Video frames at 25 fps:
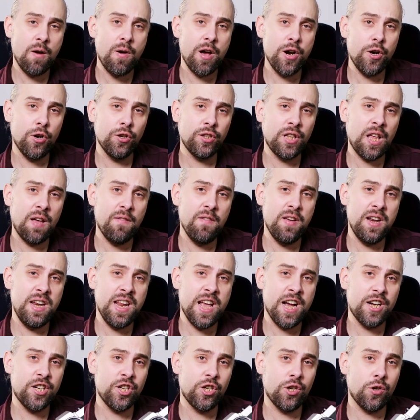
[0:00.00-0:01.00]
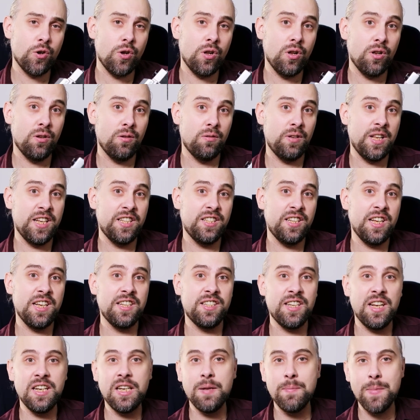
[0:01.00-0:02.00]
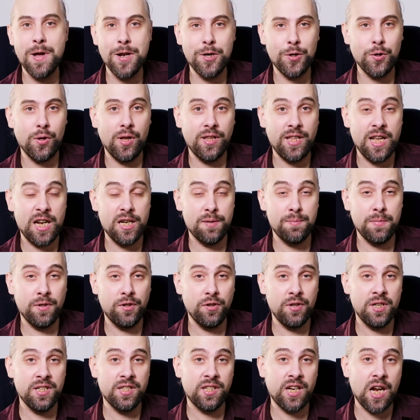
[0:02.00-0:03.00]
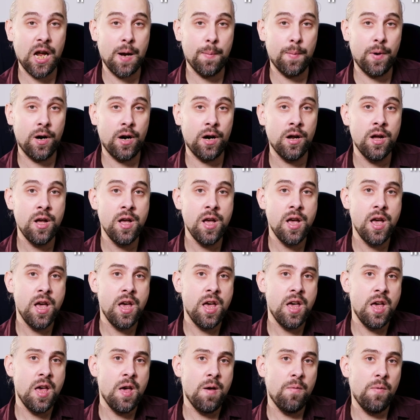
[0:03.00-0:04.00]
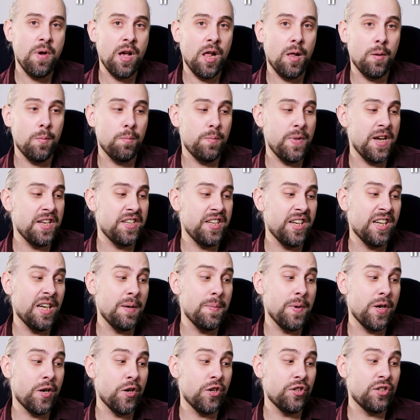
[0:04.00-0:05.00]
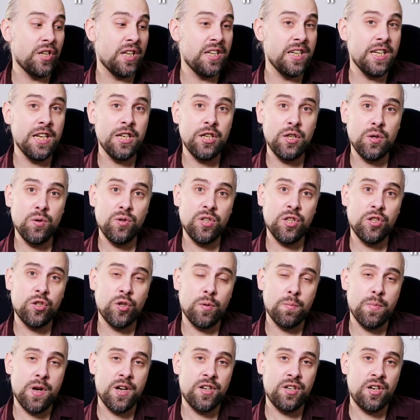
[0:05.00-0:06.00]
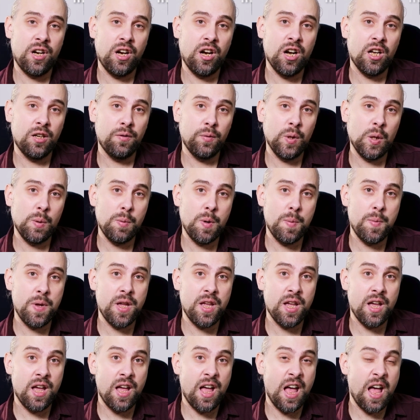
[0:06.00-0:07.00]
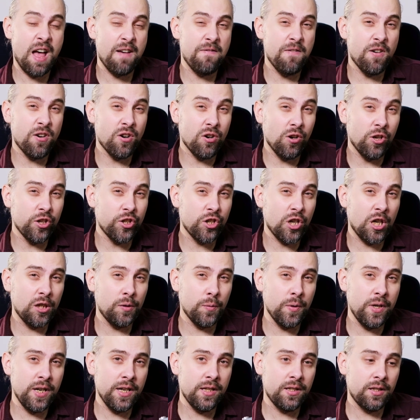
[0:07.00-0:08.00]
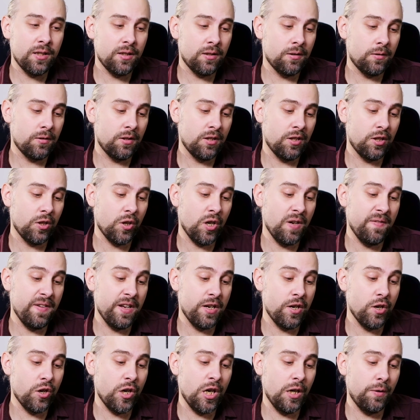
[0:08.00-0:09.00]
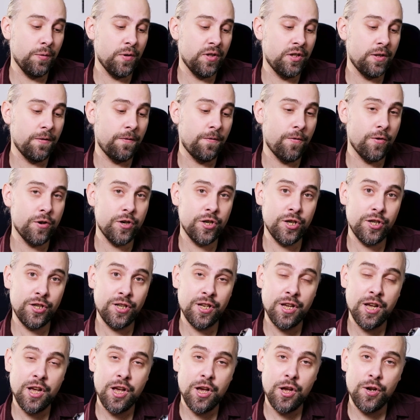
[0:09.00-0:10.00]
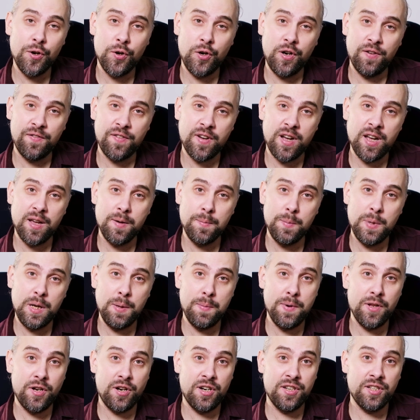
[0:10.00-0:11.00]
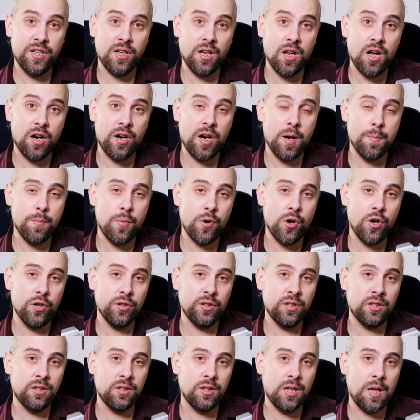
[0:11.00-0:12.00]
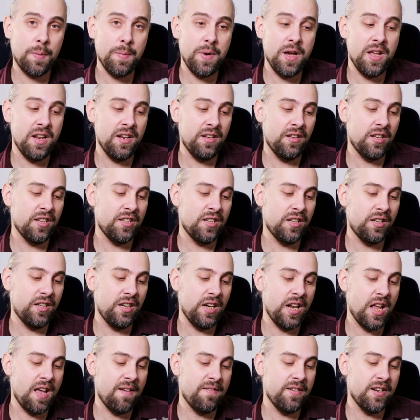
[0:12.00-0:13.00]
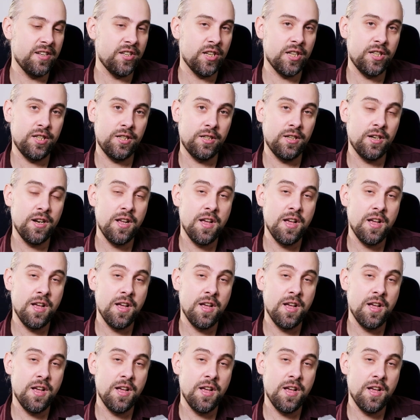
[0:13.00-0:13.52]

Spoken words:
I don't have any actual, let's say, sentimental attachment to this camera. Well, basically because I didn't use it so much. I got, well, maybe half a roll shot with it. So even though it was the first 35mm SLR I bought, I mean, it doesn't really have any such